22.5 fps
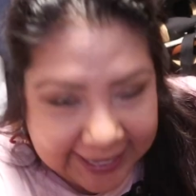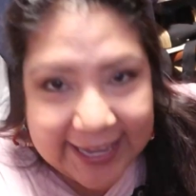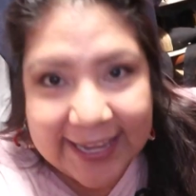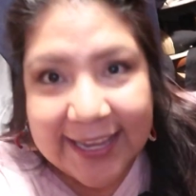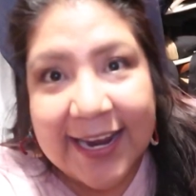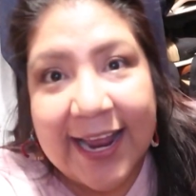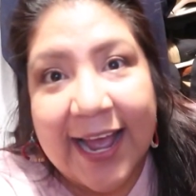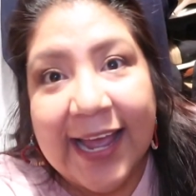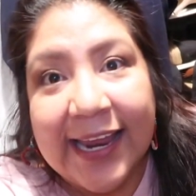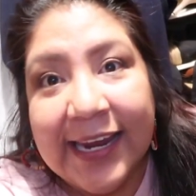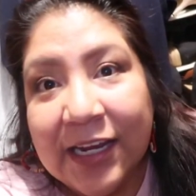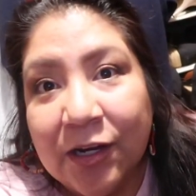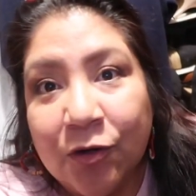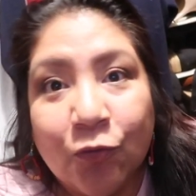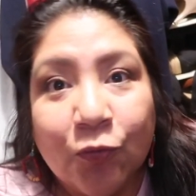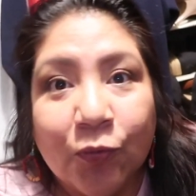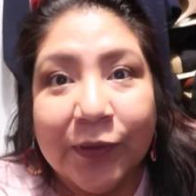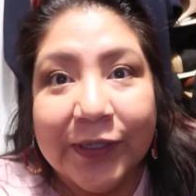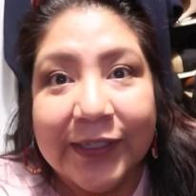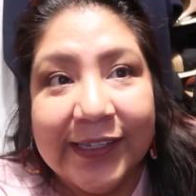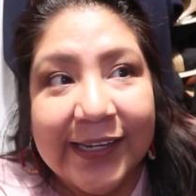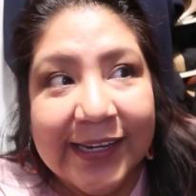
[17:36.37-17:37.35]
and I
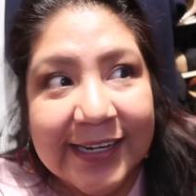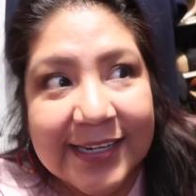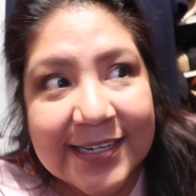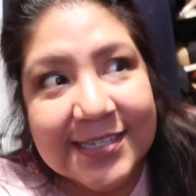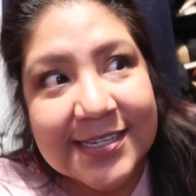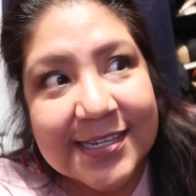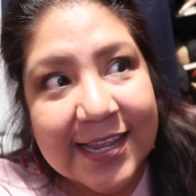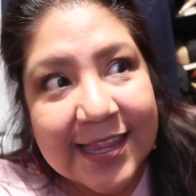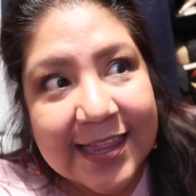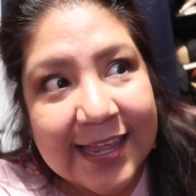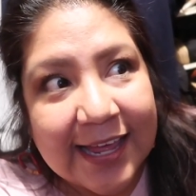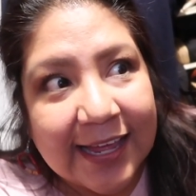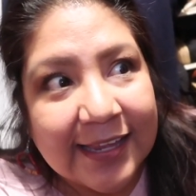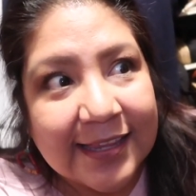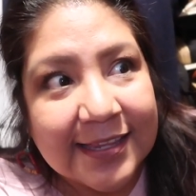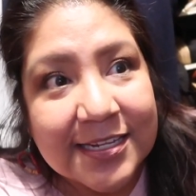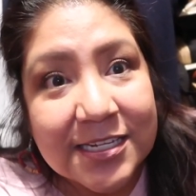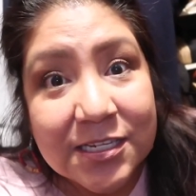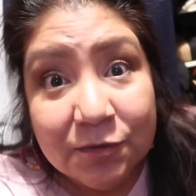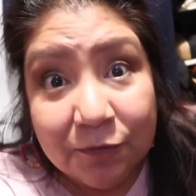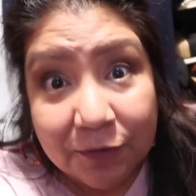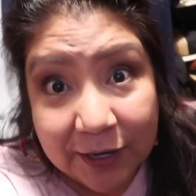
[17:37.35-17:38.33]
didn't realize that
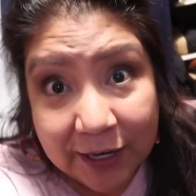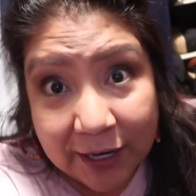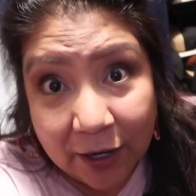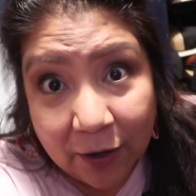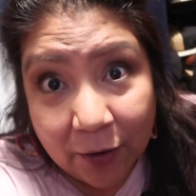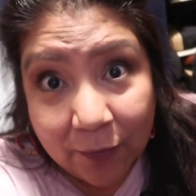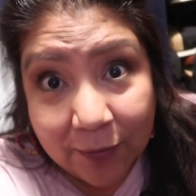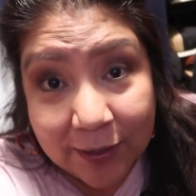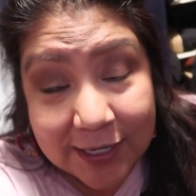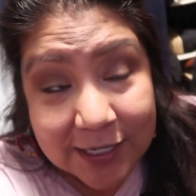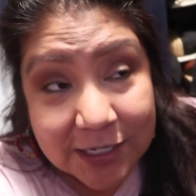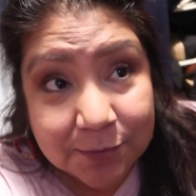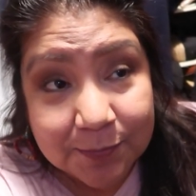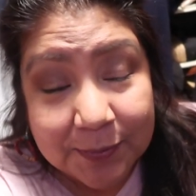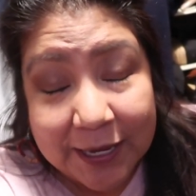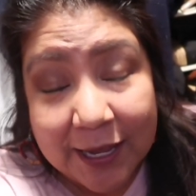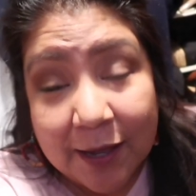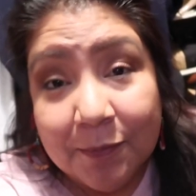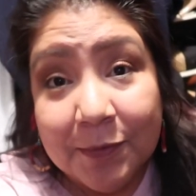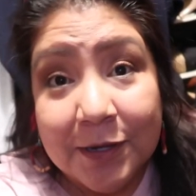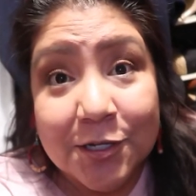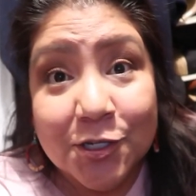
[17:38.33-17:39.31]
this video is
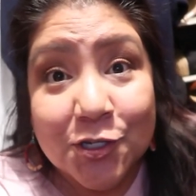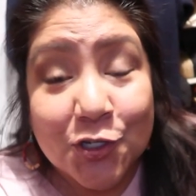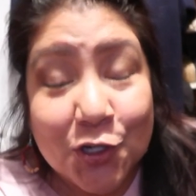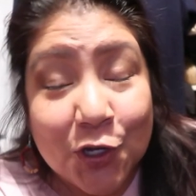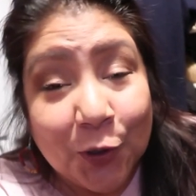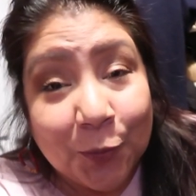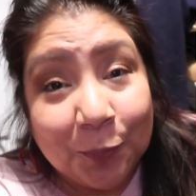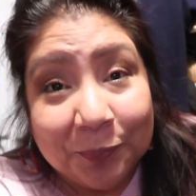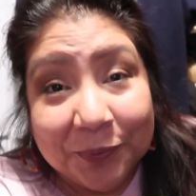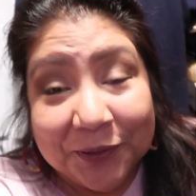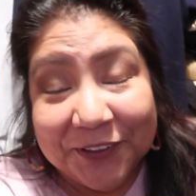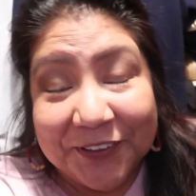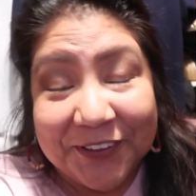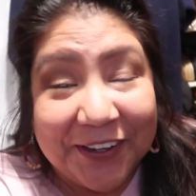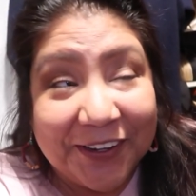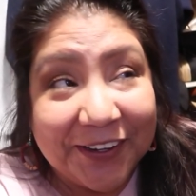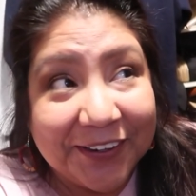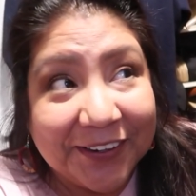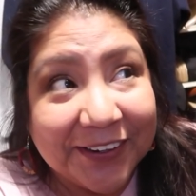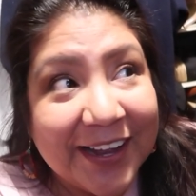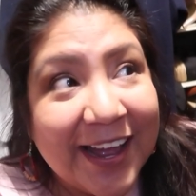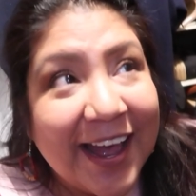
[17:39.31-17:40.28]
becoming super
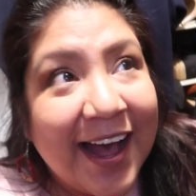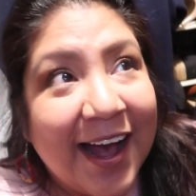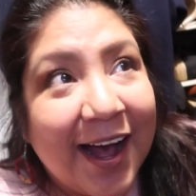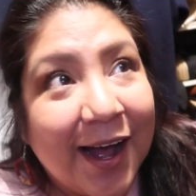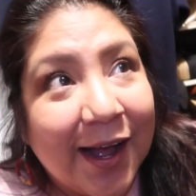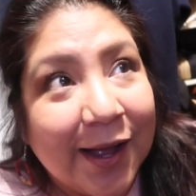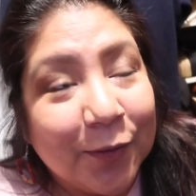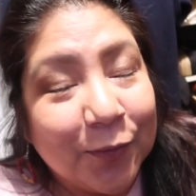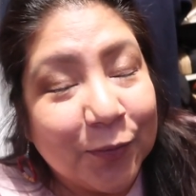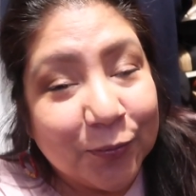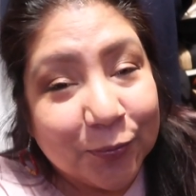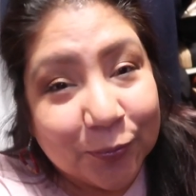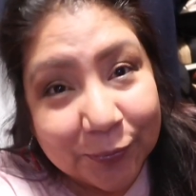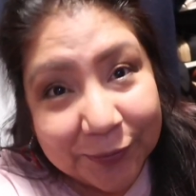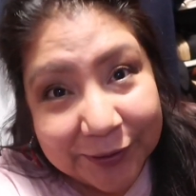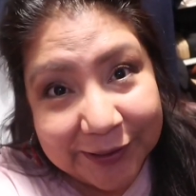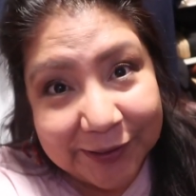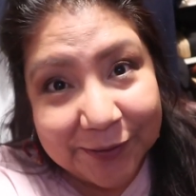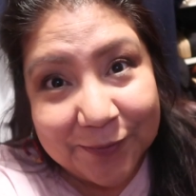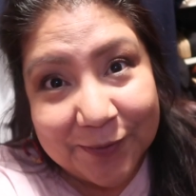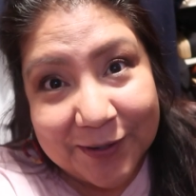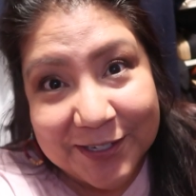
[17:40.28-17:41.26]
long. I
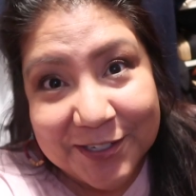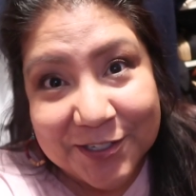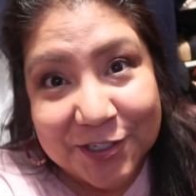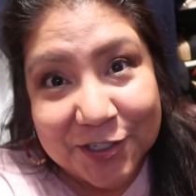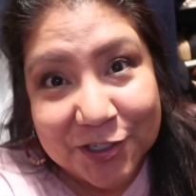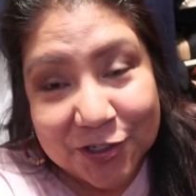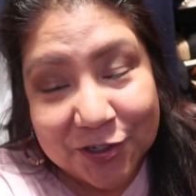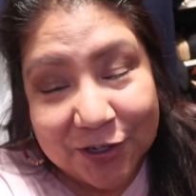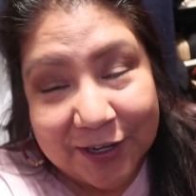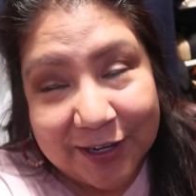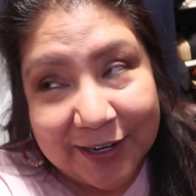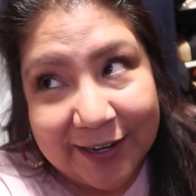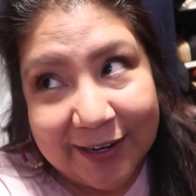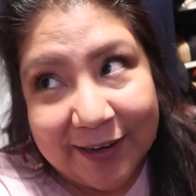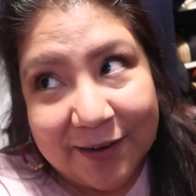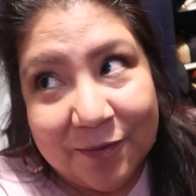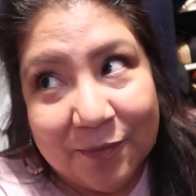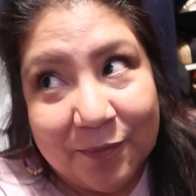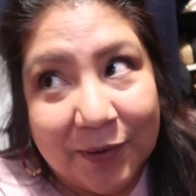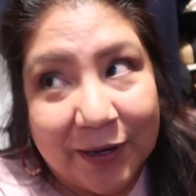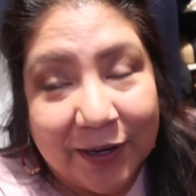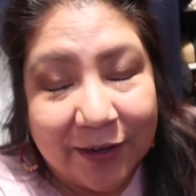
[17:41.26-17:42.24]
really want to
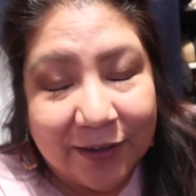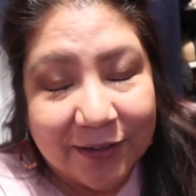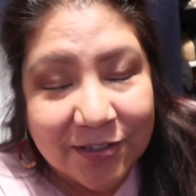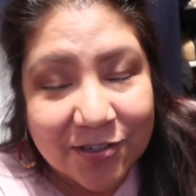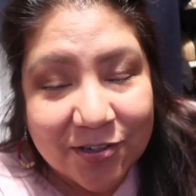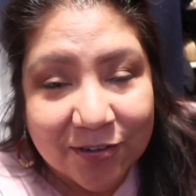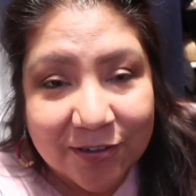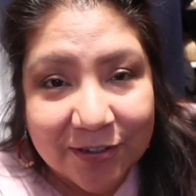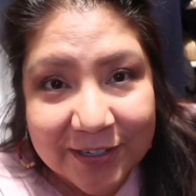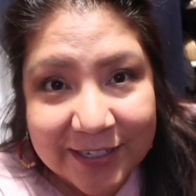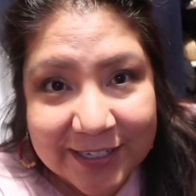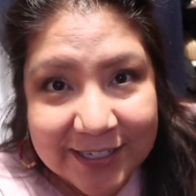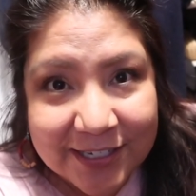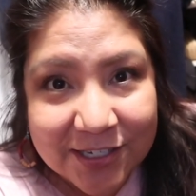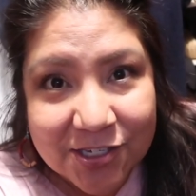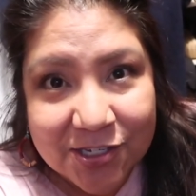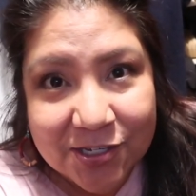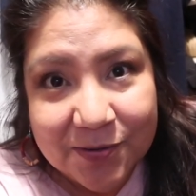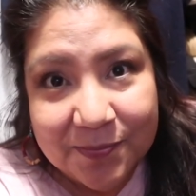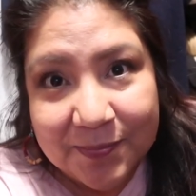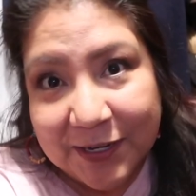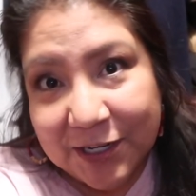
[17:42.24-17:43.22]
try my
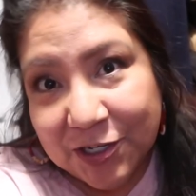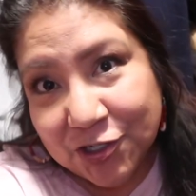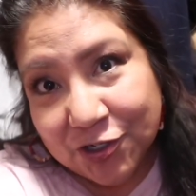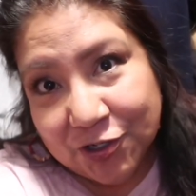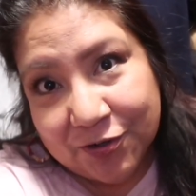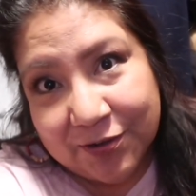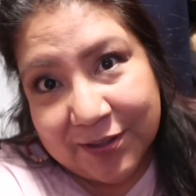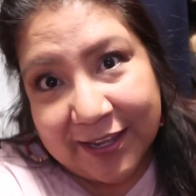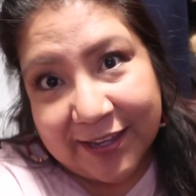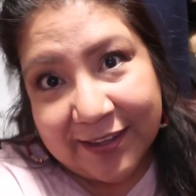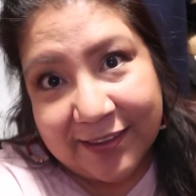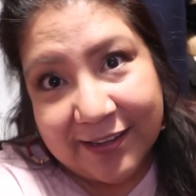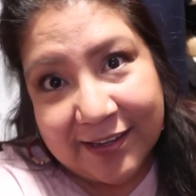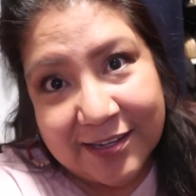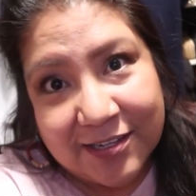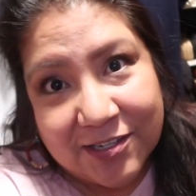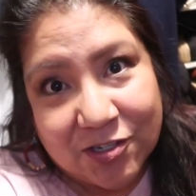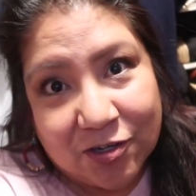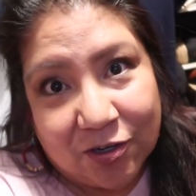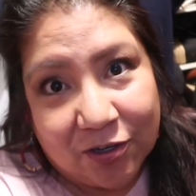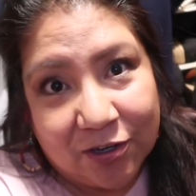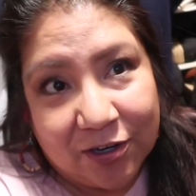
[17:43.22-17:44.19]
darndest to make sure that
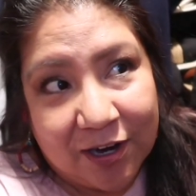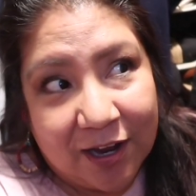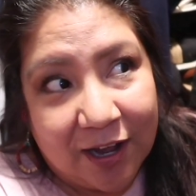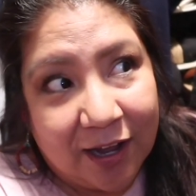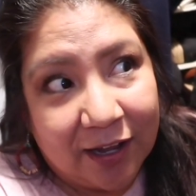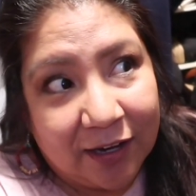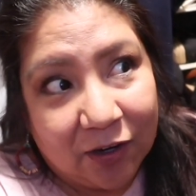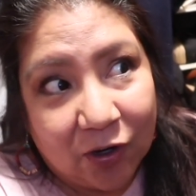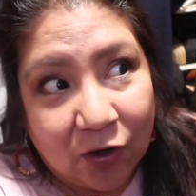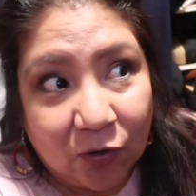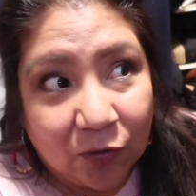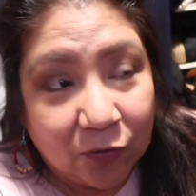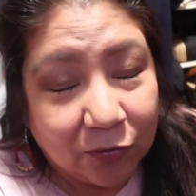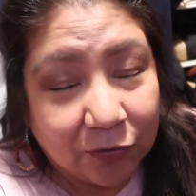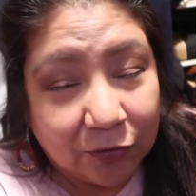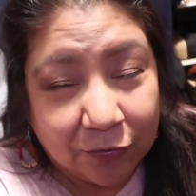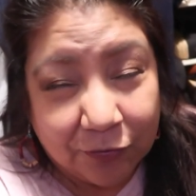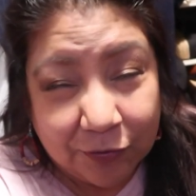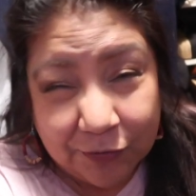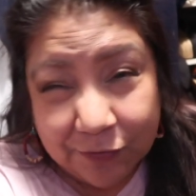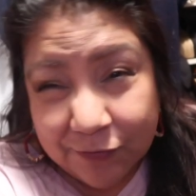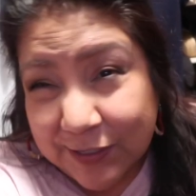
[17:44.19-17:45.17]
these are not
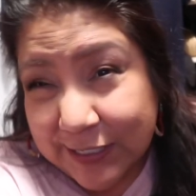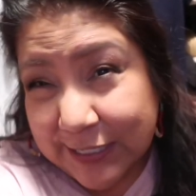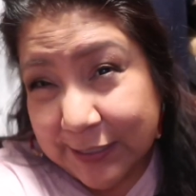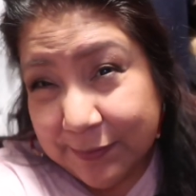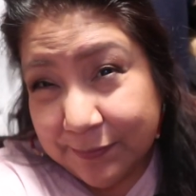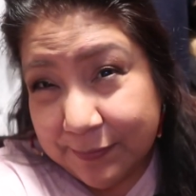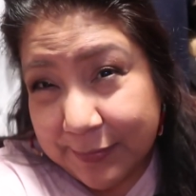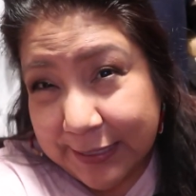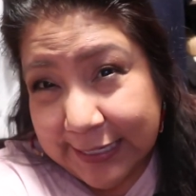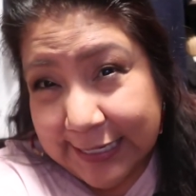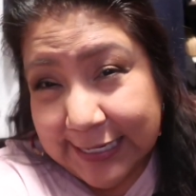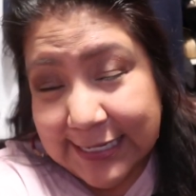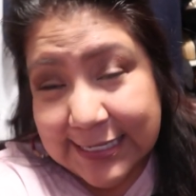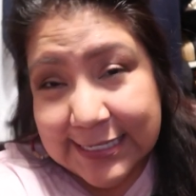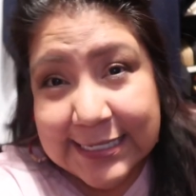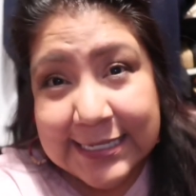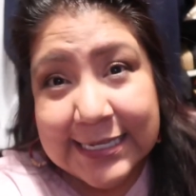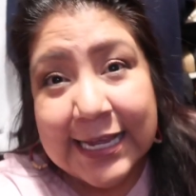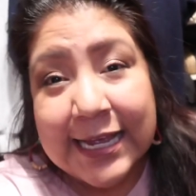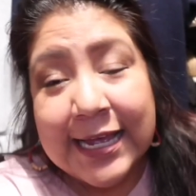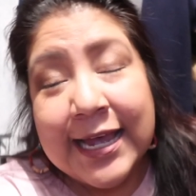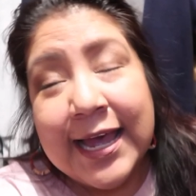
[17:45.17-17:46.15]
over 15
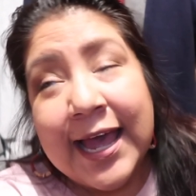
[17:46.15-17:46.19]
minutes.